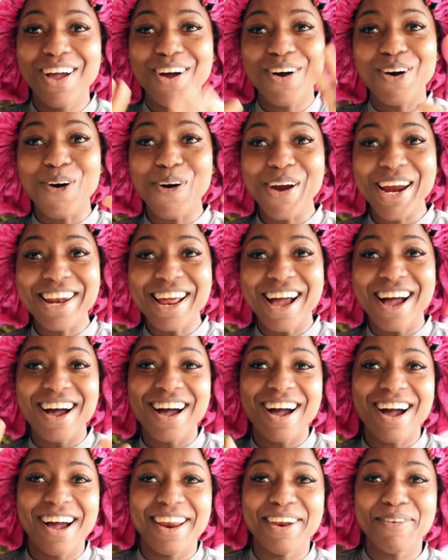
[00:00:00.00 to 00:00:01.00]

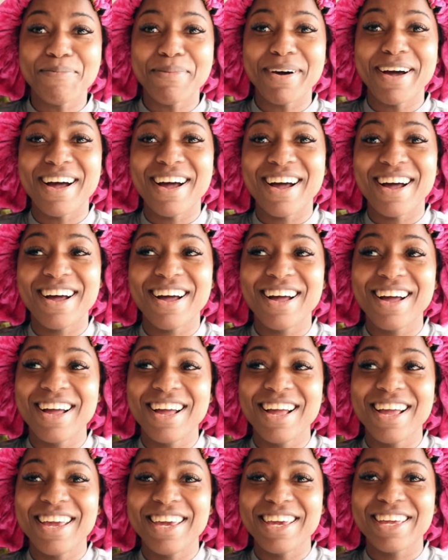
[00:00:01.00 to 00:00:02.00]
Goeiedag allemaal,
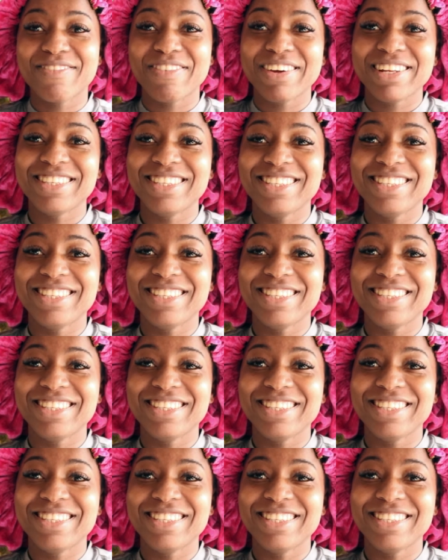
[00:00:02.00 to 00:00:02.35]
ik ben